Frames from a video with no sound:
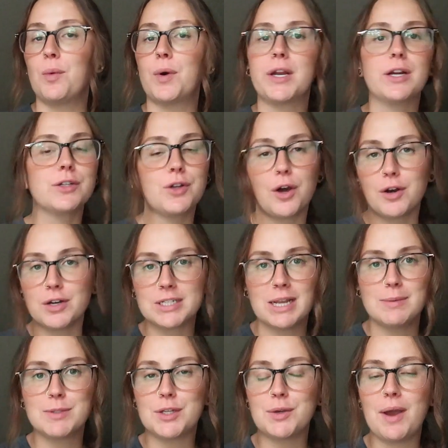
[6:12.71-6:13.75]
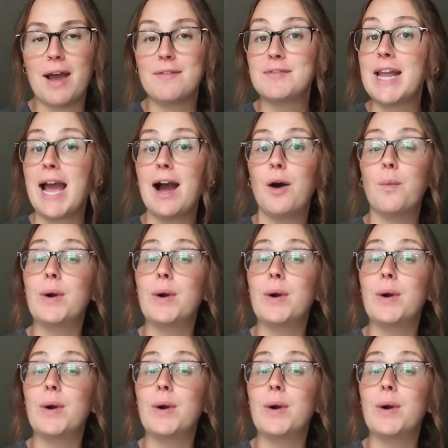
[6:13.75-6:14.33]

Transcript: What are your daughter's names that you have now?